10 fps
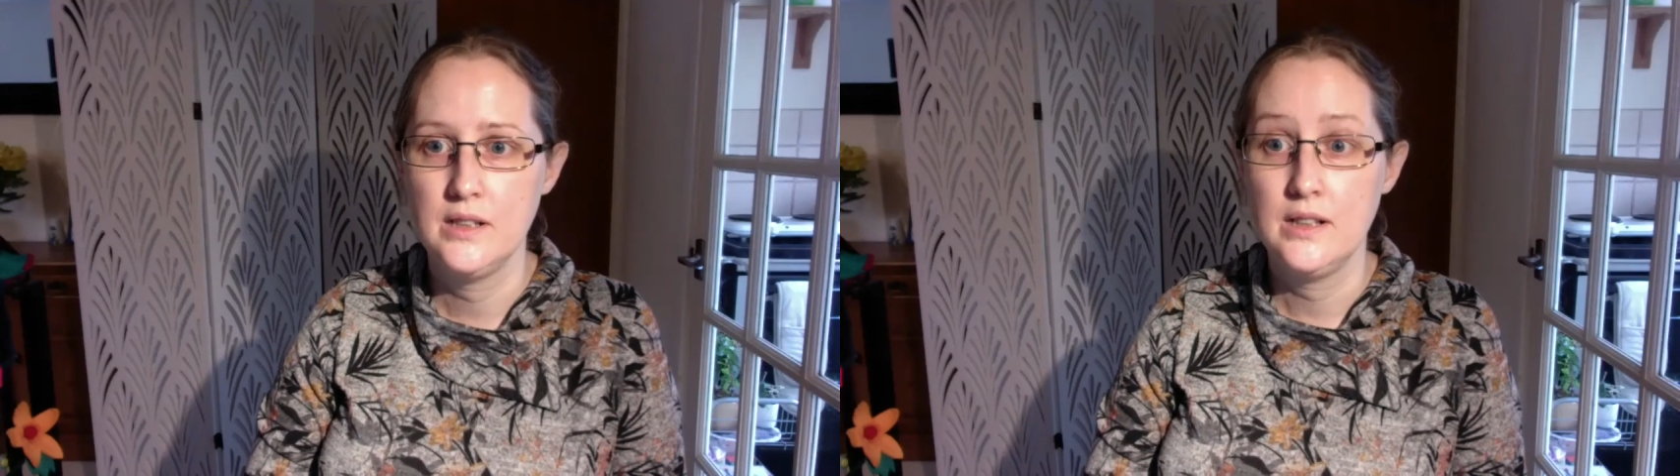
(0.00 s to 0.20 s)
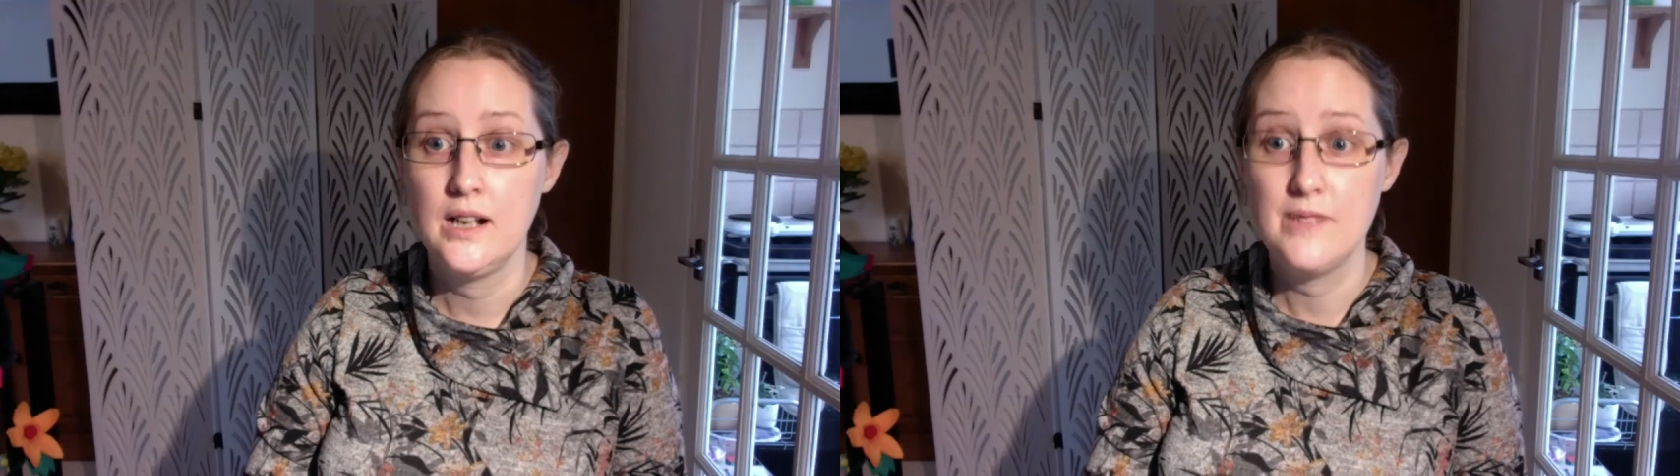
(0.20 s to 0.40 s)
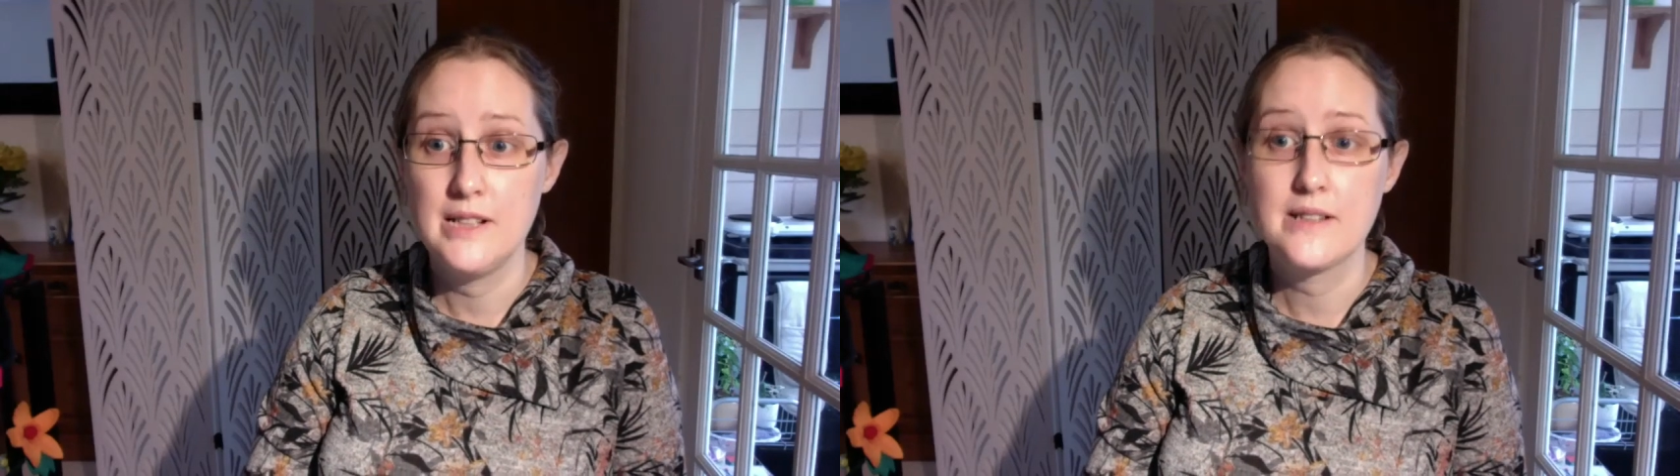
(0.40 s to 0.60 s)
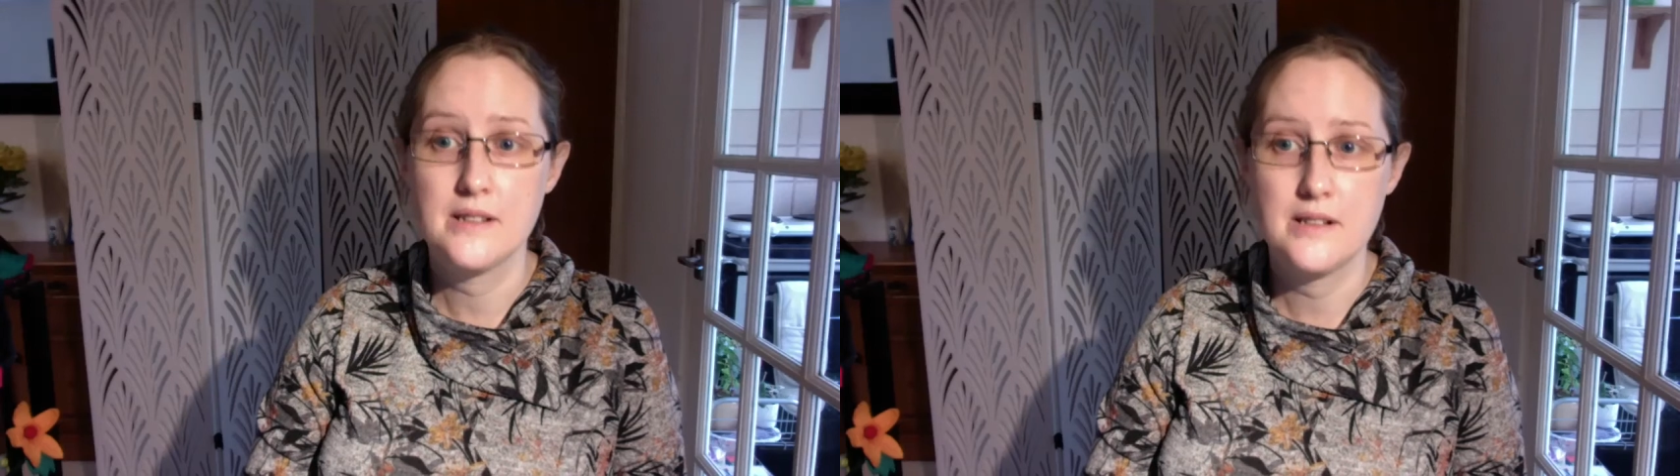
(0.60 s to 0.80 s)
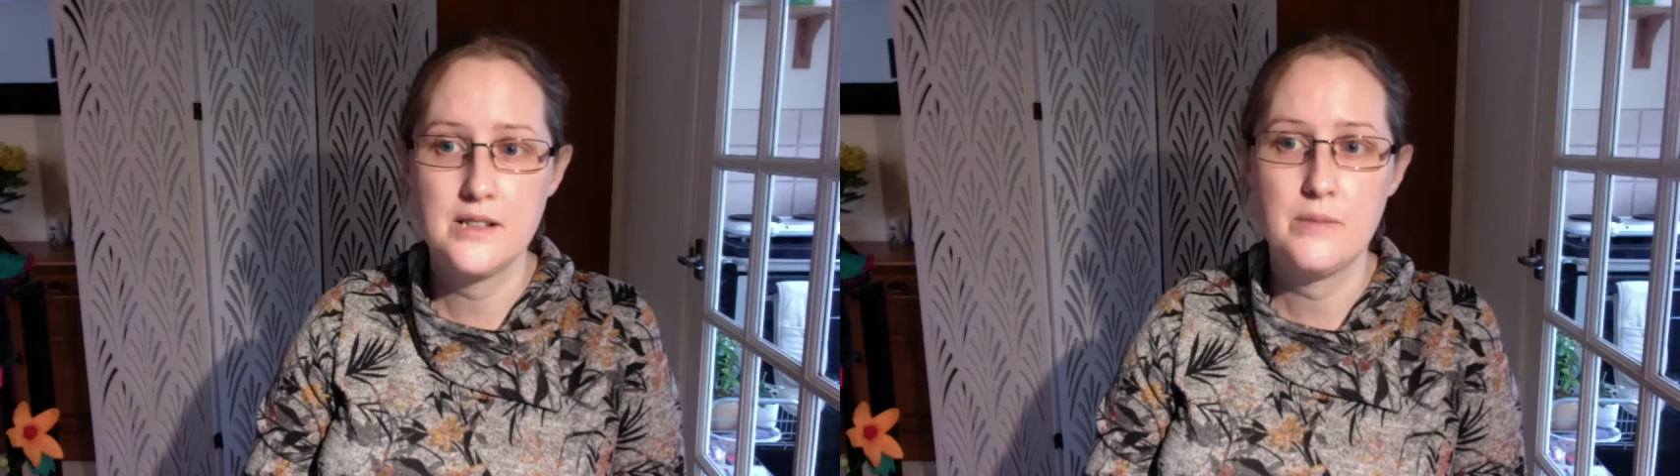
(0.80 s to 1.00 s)
I'm really
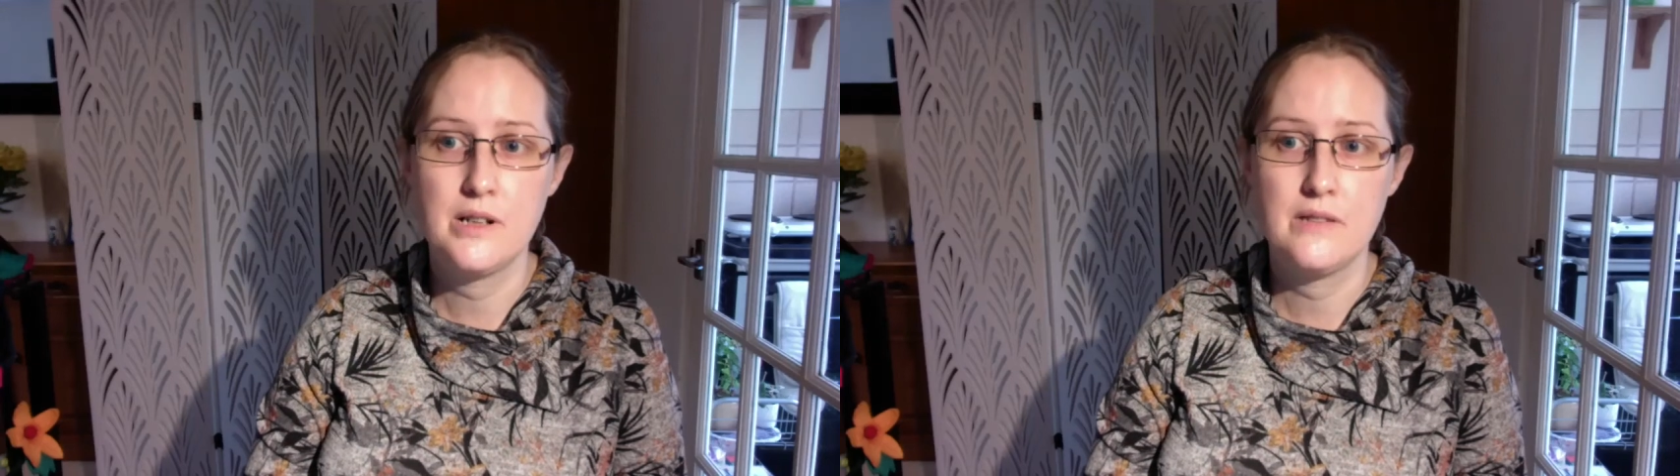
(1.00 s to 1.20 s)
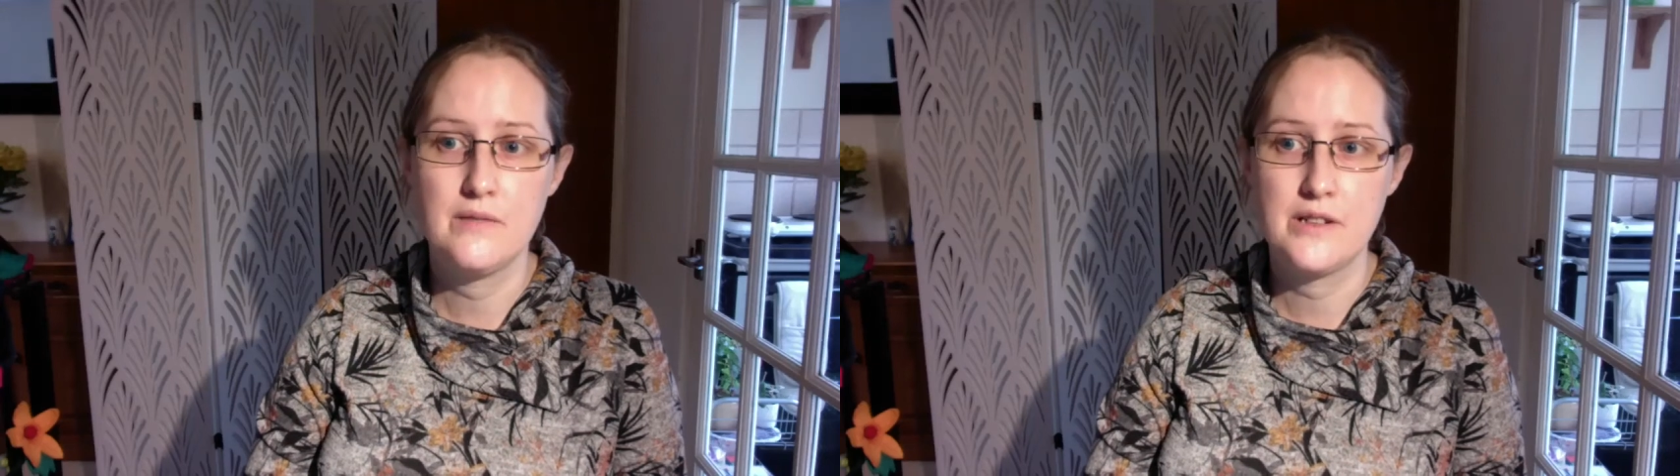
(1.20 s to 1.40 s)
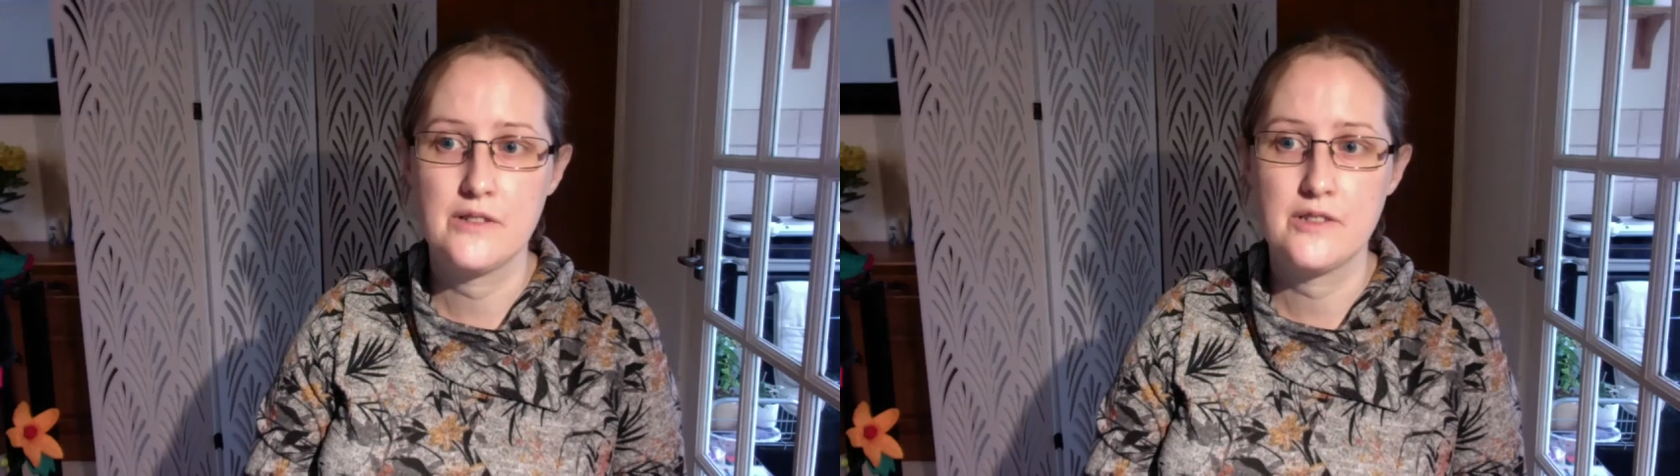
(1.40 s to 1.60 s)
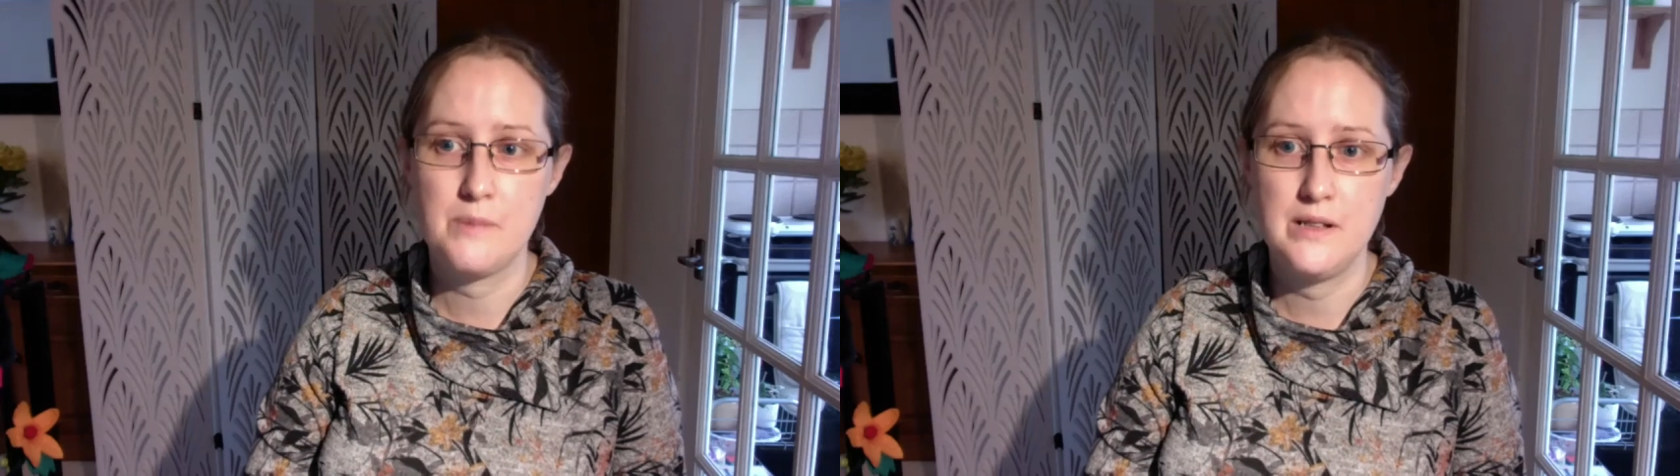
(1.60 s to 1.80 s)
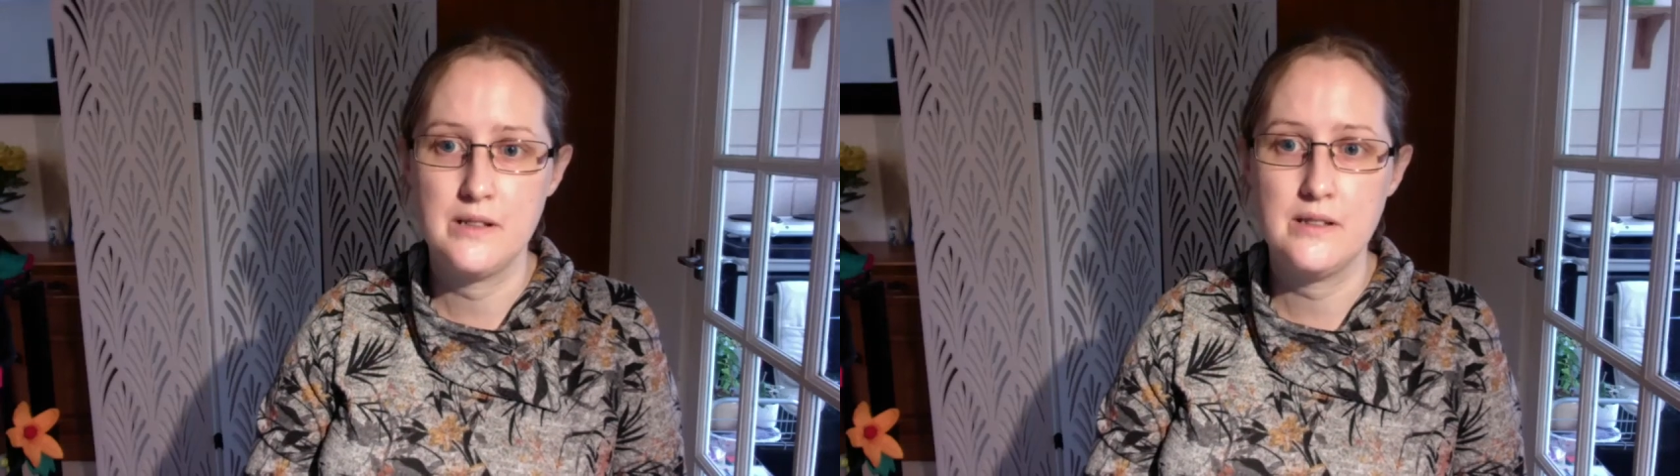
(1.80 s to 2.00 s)
excited by the range of
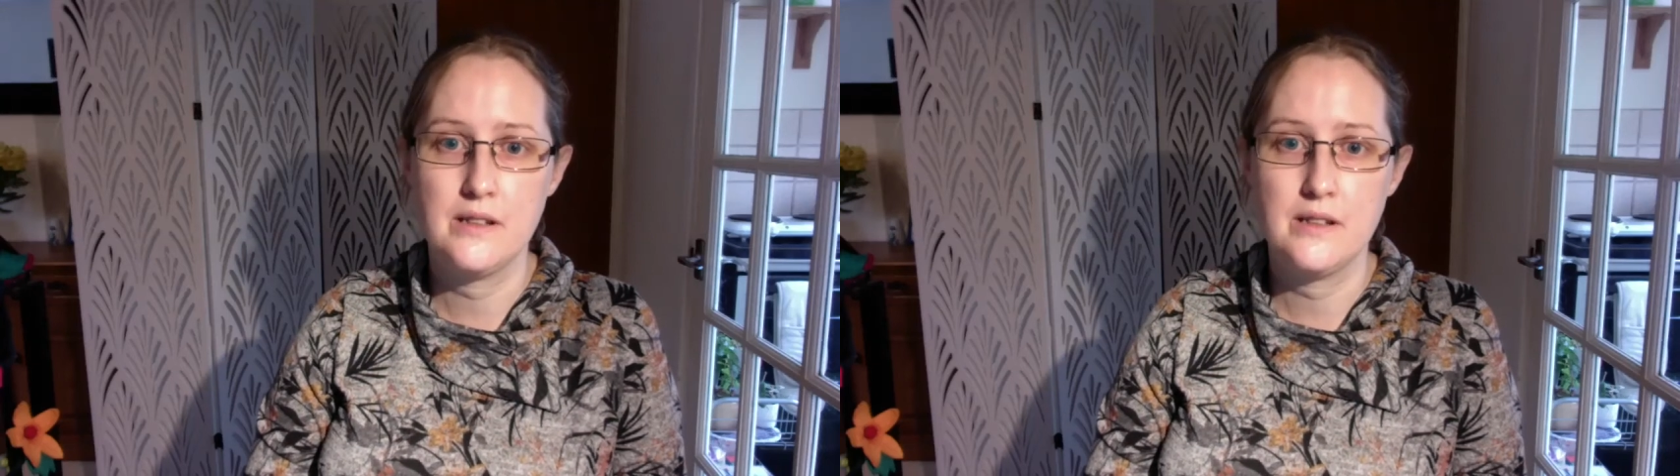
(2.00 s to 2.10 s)
speakers